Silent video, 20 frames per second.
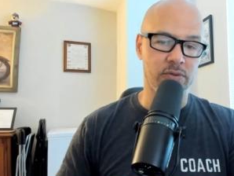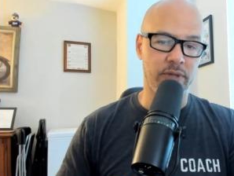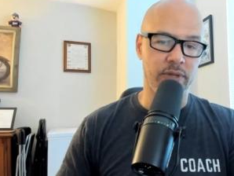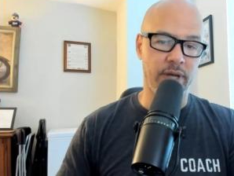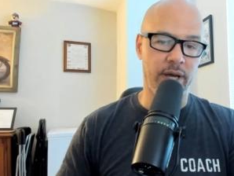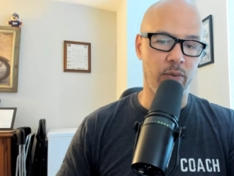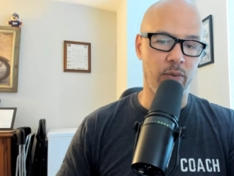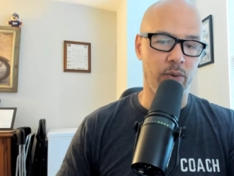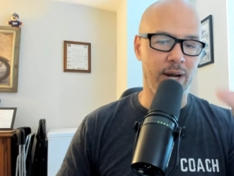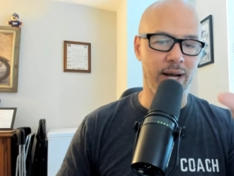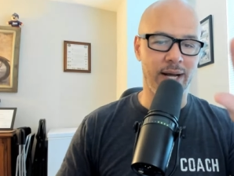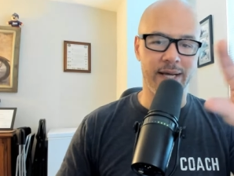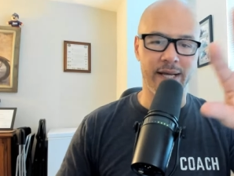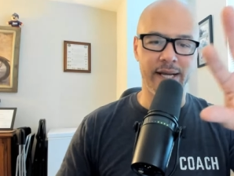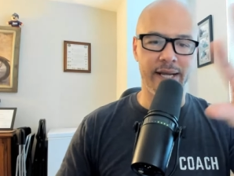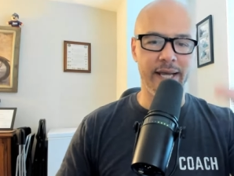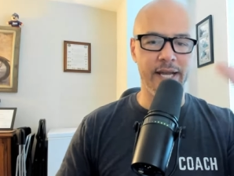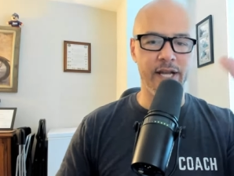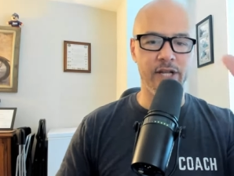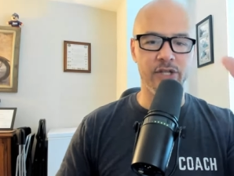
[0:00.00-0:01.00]
Okay. We're not going
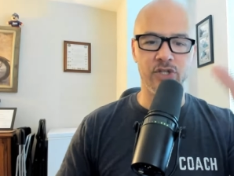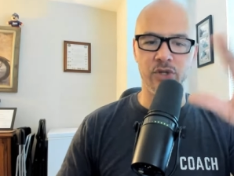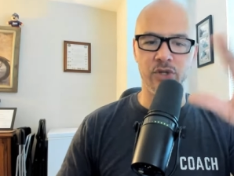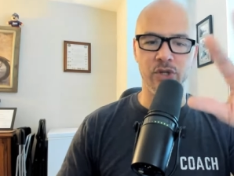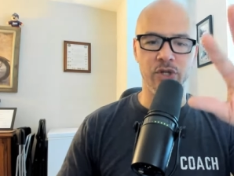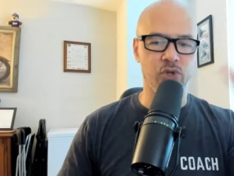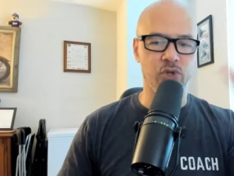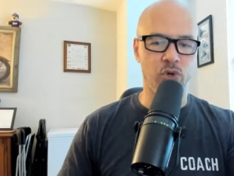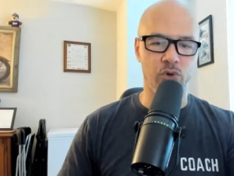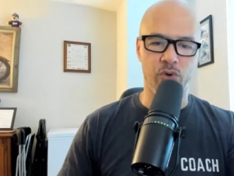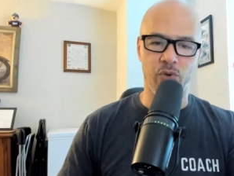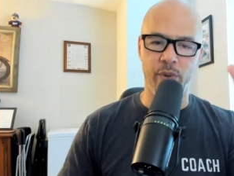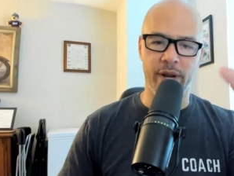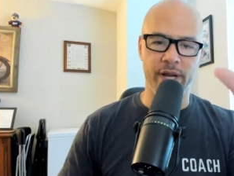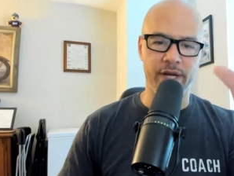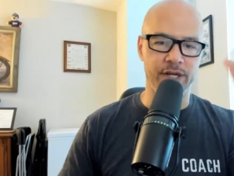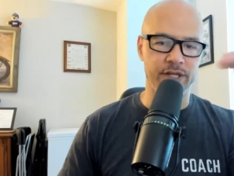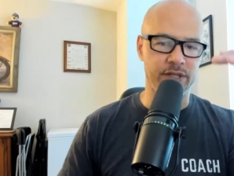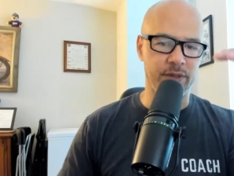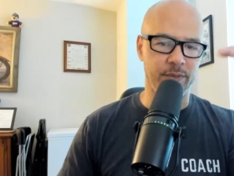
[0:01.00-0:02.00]
to get into the total
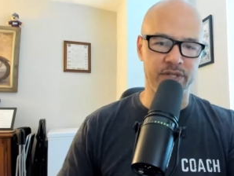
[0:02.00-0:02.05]
ranges.